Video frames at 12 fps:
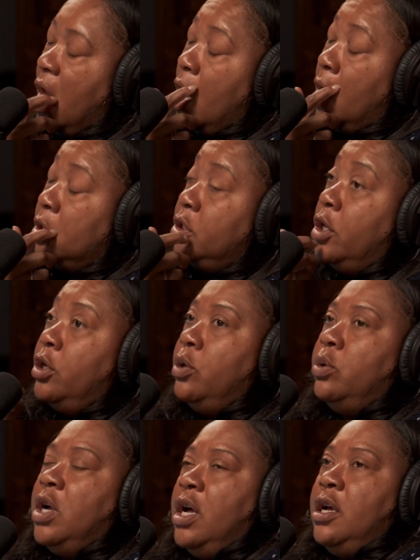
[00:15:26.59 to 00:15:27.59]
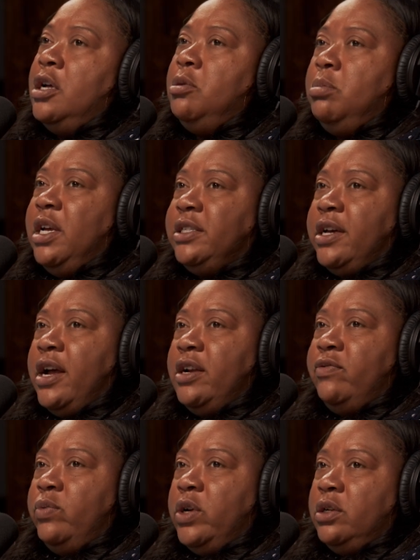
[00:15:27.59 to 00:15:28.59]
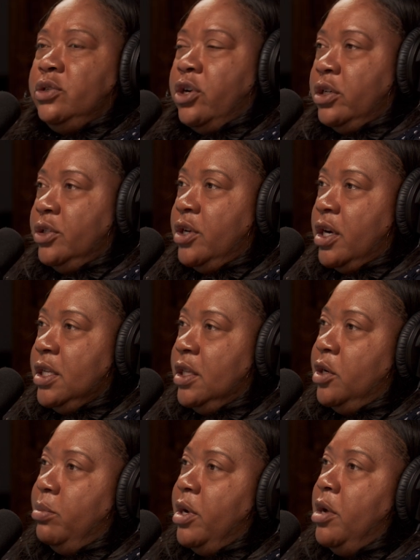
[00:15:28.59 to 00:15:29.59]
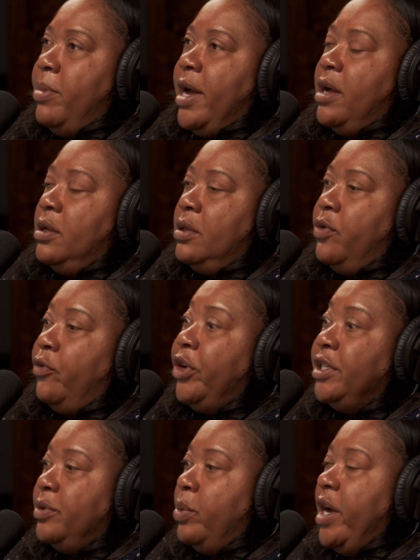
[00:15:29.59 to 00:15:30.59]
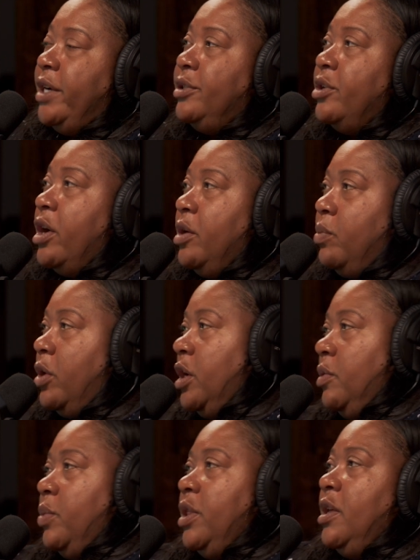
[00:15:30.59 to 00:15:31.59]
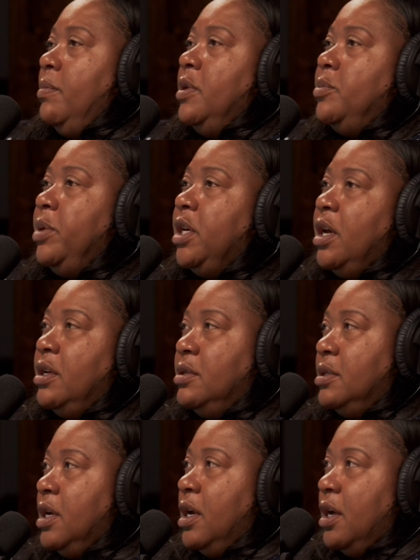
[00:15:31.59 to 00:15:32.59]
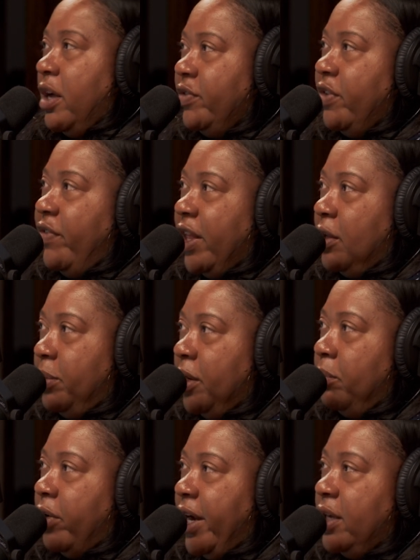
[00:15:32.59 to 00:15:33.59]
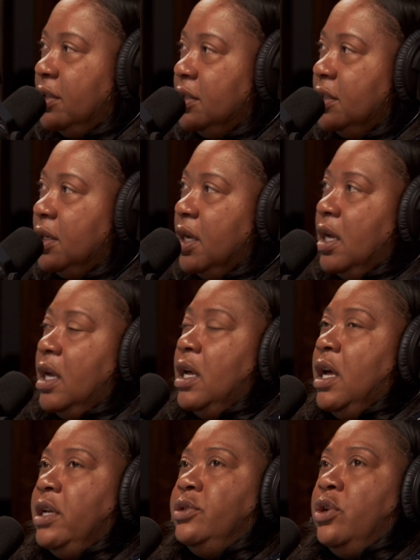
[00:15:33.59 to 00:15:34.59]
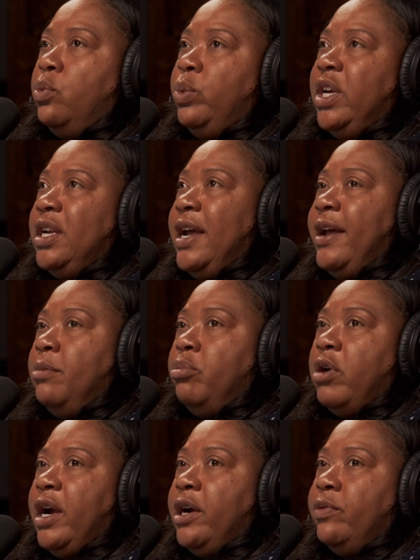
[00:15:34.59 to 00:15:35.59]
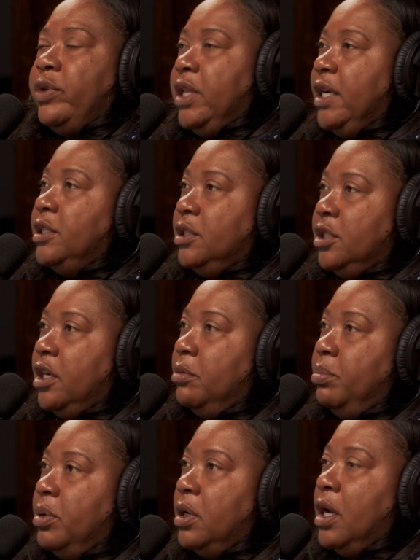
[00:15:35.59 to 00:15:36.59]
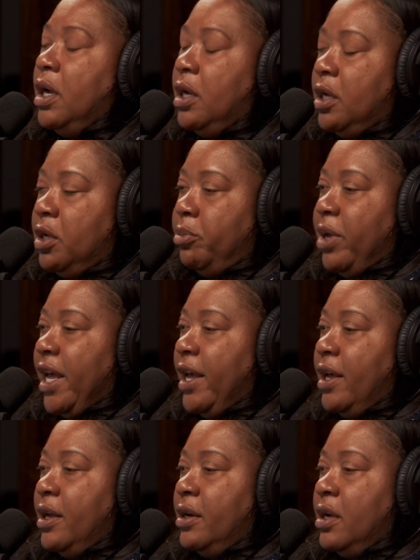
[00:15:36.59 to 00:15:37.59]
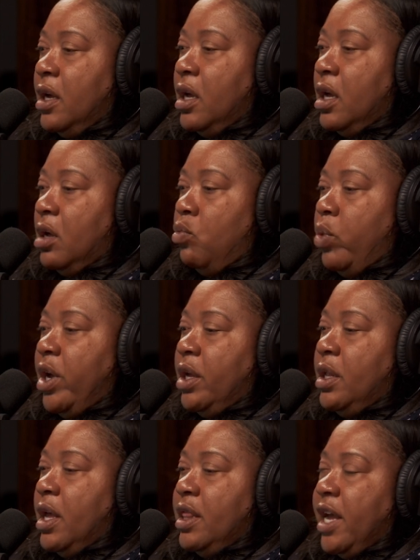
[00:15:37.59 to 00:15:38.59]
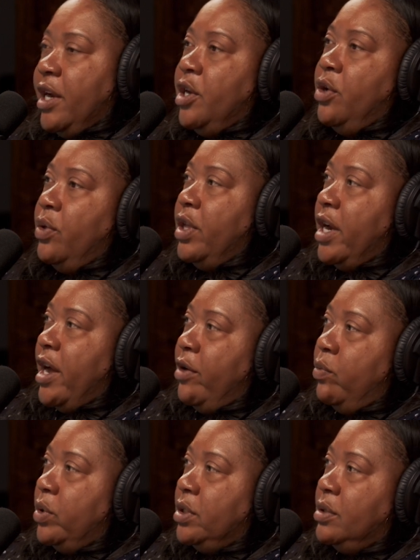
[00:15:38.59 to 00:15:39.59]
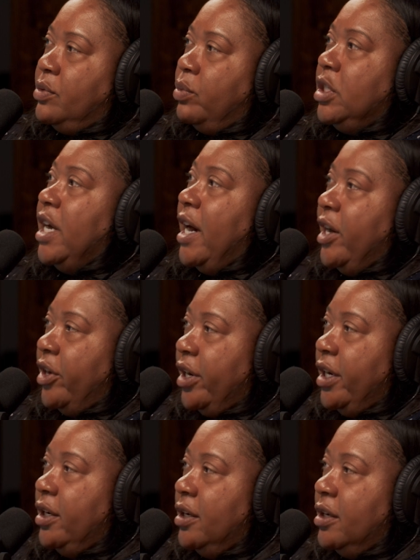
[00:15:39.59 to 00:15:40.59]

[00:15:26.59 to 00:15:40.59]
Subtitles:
So it's kind of what Charles talked a little bit about. The reason why I started working with them is because of developing brands. And so we had a prior relationship, and when they knew that I was retiring